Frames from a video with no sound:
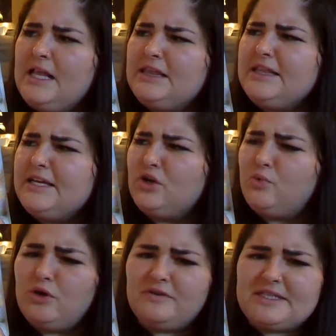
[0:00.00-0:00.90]
little
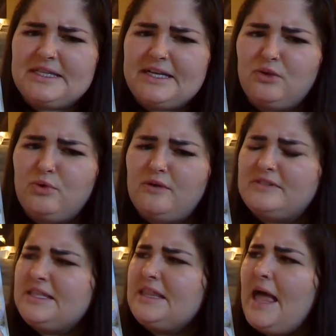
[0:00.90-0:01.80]
wolves,
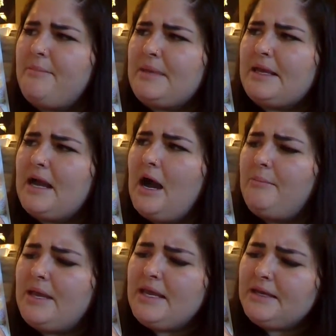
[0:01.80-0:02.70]
let me
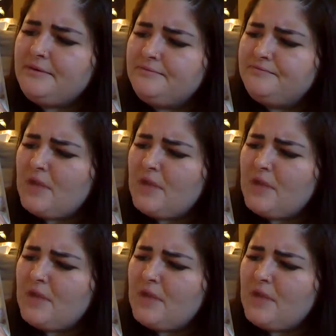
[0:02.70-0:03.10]
come in."